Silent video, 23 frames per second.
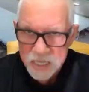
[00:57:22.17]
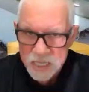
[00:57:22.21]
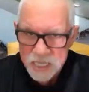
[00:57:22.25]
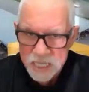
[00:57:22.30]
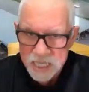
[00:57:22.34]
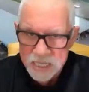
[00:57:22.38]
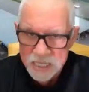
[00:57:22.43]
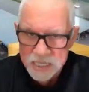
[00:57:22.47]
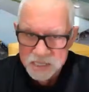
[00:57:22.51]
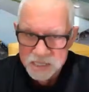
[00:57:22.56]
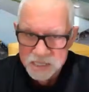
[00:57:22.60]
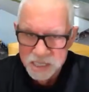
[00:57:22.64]

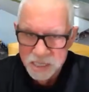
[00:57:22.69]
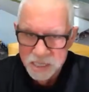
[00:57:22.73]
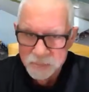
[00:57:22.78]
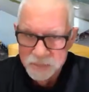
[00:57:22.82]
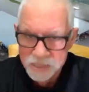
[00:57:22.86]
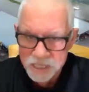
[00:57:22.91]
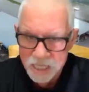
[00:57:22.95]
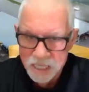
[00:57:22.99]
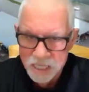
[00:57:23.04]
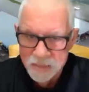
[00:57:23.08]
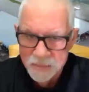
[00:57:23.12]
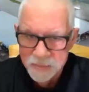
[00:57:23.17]
at the same
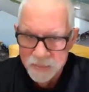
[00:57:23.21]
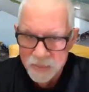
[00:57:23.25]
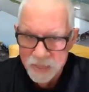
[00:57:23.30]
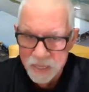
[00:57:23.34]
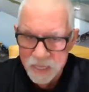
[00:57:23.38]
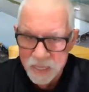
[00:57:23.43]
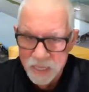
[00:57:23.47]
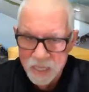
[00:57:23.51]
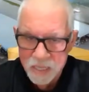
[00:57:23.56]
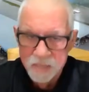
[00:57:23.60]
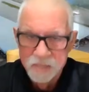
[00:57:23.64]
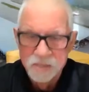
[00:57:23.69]
time,
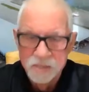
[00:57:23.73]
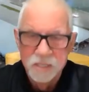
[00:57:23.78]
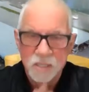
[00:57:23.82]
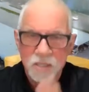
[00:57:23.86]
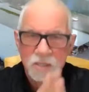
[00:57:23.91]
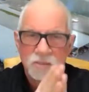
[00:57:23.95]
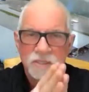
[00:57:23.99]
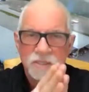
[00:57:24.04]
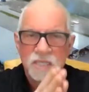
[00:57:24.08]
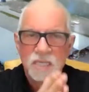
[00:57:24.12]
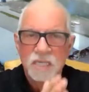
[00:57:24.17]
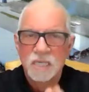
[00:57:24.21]

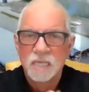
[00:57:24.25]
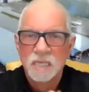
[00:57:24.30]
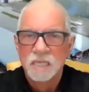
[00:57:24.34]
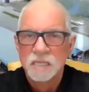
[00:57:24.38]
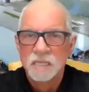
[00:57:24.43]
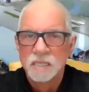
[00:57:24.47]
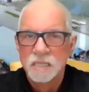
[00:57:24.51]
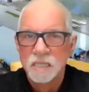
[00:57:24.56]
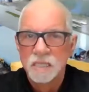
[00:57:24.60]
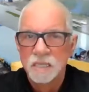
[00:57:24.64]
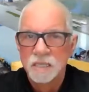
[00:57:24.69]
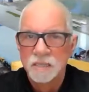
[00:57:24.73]

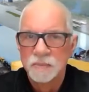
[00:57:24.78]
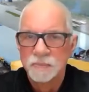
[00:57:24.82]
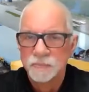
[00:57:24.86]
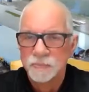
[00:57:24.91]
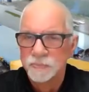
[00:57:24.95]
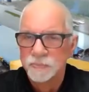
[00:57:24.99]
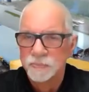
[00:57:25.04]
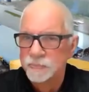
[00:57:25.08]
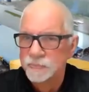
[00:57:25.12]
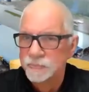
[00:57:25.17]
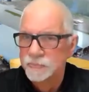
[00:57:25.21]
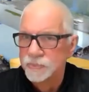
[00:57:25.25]
the
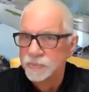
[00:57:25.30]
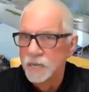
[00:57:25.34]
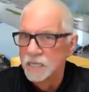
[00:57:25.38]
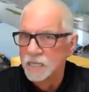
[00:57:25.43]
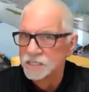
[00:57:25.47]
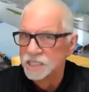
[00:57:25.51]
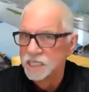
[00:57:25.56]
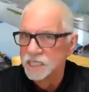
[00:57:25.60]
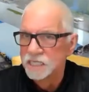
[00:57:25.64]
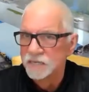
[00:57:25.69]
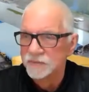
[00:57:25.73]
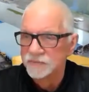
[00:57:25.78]

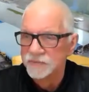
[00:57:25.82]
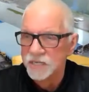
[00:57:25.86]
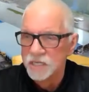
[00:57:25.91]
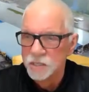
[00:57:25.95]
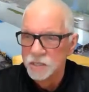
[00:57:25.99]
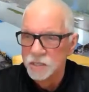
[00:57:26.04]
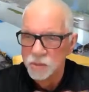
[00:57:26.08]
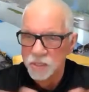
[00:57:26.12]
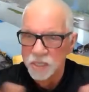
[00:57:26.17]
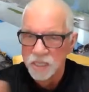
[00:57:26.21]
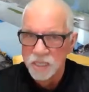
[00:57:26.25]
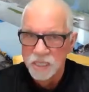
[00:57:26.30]
project that we're
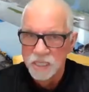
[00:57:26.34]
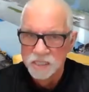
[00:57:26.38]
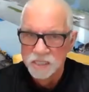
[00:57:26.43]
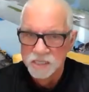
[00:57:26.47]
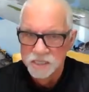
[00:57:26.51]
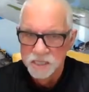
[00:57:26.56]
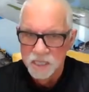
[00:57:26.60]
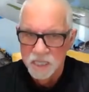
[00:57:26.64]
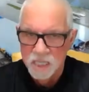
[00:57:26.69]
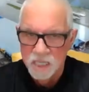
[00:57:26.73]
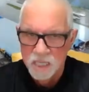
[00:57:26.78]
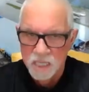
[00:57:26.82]
doing is
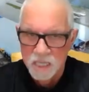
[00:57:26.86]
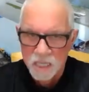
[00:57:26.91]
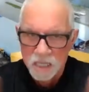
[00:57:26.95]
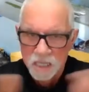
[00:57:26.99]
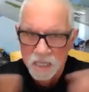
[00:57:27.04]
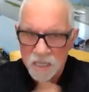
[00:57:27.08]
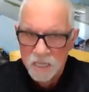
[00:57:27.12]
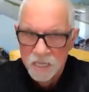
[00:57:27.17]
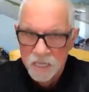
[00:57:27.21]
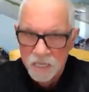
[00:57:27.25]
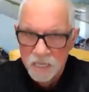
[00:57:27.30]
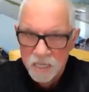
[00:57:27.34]

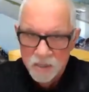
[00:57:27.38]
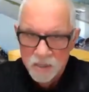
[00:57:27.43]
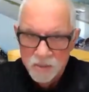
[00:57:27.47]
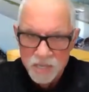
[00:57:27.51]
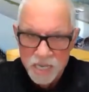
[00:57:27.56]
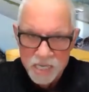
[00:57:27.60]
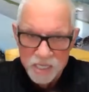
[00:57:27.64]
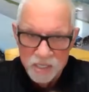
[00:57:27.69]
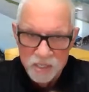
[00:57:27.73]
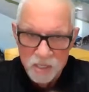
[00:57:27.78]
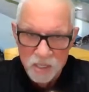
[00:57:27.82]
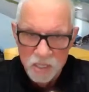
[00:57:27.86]

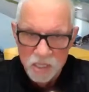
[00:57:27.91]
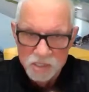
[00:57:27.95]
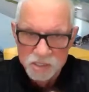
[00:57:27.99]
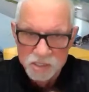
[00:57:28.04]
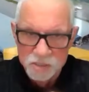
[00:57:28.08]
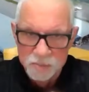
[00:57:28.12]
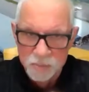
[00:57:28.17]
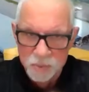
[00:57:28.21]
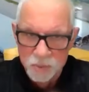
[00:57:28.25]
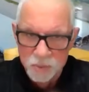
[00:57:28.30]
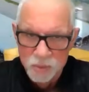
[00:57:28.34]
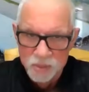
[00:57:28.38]
right across the
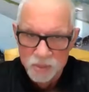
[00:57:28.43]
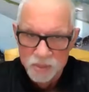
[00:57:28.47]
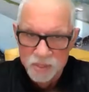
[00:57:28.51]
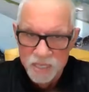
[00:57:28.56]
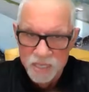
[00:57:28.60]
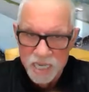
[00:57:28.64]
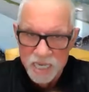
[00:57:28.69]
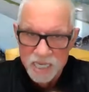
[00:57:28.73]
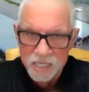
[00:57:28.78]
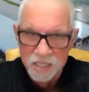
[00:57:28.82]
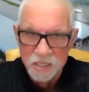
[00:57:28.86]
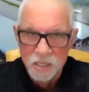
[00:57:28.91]
board,
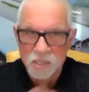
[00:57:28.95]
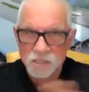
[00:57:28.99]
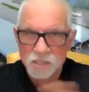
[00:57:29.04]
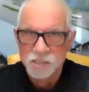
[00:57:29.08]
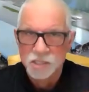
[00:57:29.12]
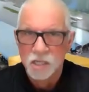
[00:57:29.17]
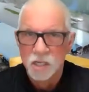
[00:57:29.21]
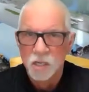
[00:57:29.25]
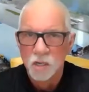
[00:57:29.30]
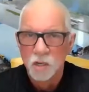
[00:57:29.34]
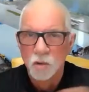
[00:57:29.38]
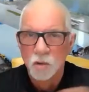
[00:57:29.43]
right across
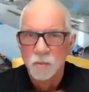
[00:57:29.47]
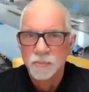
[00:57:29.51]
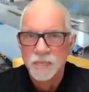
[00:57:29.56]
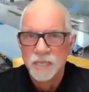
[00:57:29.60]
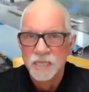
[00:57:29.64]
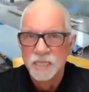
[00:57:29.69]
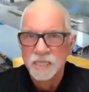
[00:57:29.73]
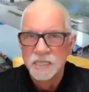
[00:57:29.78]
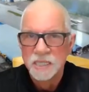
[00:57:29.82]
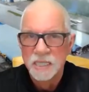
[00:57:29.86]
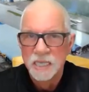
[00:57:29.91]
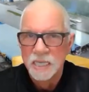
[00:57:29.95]
the globe,
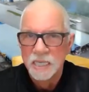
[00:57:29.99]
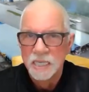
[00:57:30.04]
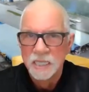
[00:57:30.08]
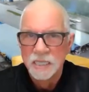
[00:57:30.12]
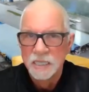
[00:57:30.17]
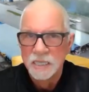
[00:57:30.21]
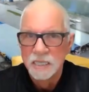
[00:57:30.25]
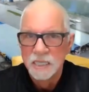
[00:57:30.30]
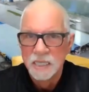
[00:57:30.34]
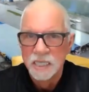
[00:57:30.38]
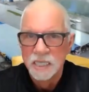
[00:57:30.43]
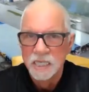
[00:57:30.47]

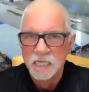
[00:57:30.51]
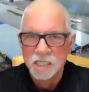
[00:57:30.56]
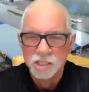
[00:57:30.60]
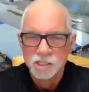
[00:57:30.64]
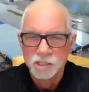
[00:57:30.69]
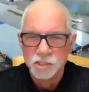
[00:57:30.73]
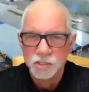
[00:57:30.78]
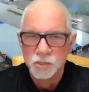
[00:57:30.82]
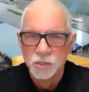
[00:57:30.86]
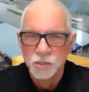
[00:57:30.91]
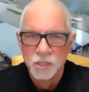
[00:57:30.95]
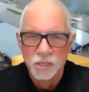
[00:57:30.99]
and it is
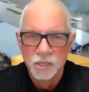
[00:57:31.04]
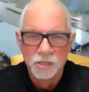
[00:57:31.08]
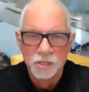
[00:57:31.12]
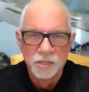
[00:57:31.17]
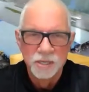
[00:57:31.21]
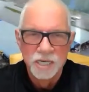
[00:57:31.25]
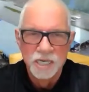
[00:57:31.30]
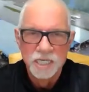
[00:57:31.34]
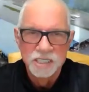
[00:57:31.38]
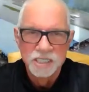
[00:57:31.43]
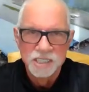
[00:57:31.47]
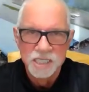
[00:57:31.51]
still on
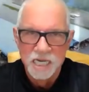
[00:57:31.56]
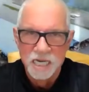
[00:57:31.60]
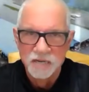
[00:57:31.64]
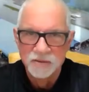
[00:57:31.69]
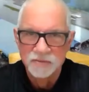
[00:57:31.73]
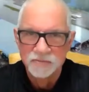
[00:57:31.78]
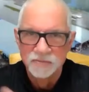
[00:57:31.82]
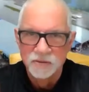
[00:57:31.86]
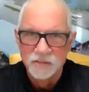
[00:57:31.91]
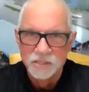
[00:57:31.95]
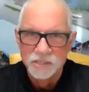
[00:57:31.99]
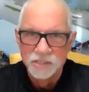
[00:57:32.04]
its
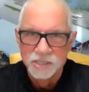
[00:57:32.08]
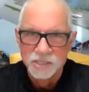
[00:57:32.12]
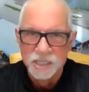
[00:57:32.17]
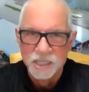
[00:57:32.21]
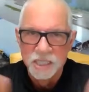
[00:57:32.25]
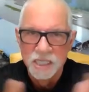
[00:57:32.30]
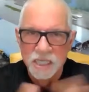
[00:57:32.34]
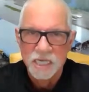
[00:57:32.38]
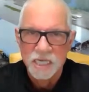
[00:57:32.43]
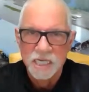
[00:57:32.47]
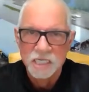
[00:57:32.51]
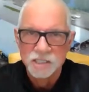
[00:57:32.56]
infancy
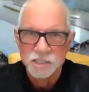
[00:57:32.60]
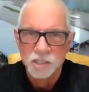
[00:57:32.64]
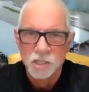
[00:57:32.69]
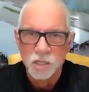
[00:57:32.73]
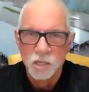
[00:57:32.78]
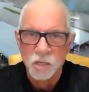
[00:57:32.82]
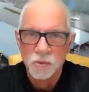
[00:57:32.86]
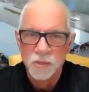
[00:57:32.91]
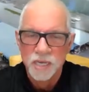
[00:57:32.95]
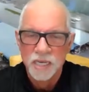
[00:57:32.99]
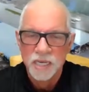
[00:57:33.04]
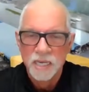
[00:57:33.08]
and it's
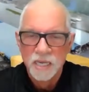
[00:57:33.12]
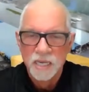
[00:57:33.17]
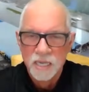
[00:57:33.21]
growing.